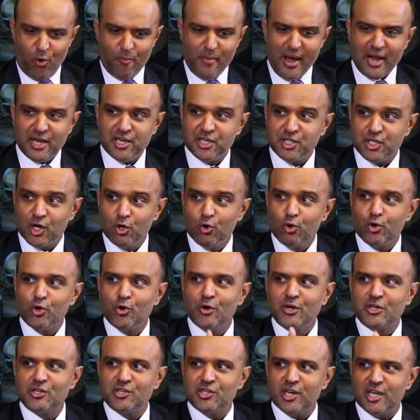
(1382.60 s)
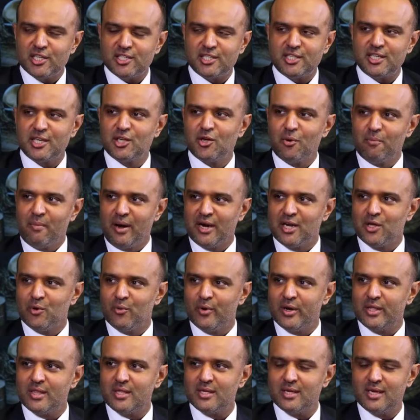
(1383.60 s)
your manager who you're entrusting your money
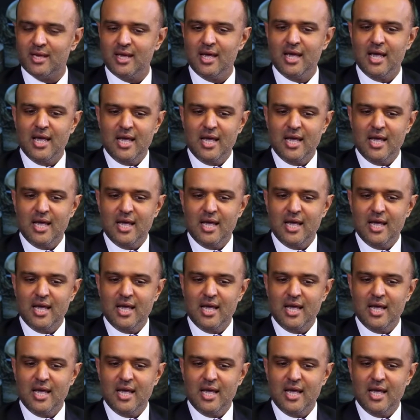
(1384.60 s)
with,